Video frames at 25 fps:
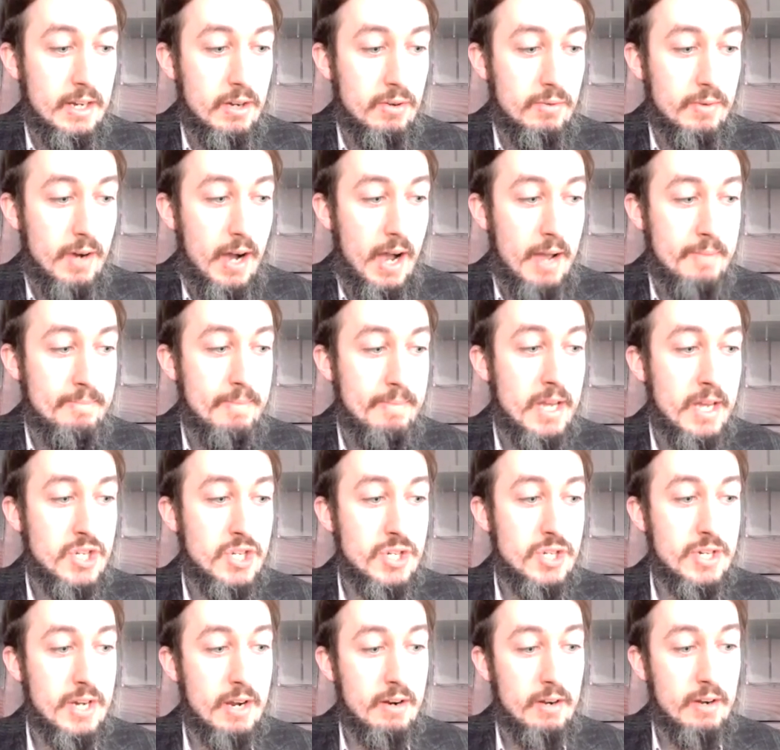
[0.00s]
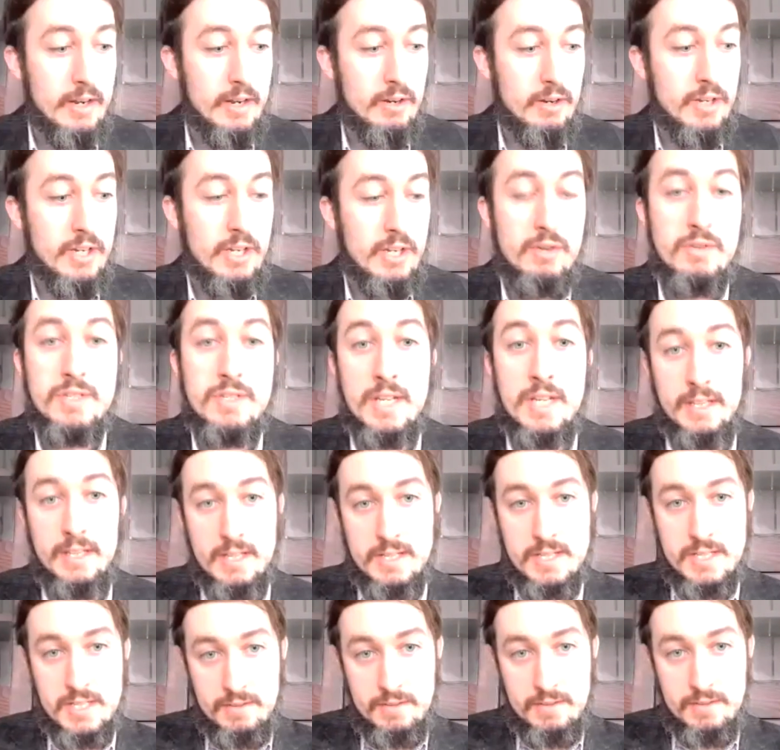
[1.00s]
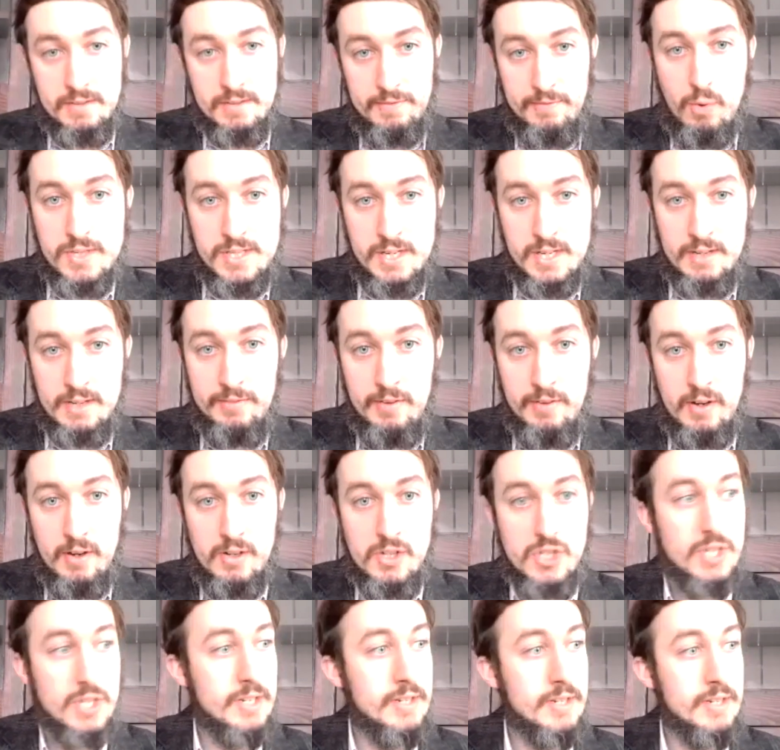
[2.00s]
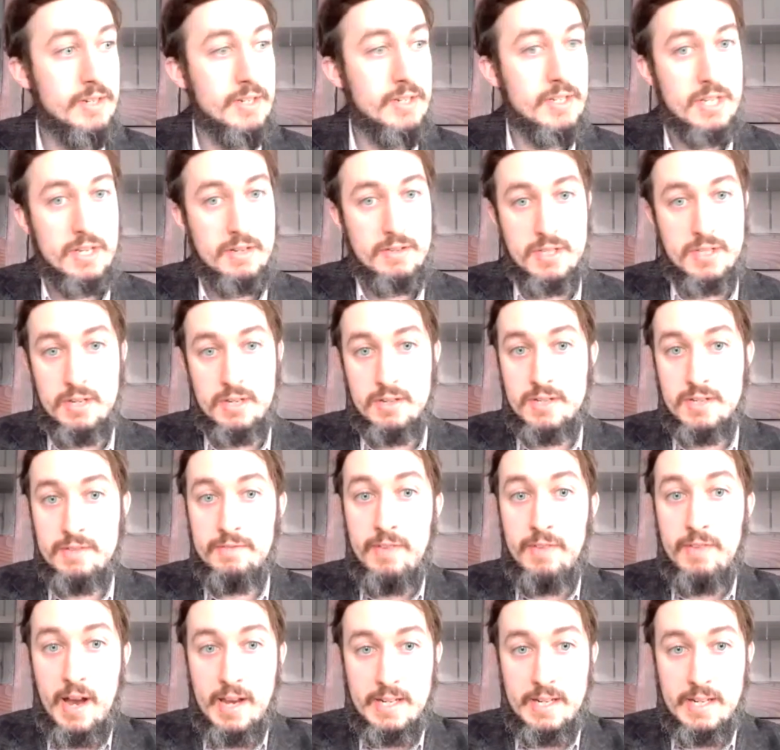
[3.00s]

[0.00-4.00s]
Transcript: I mentioned earlier using this as a forcing function to find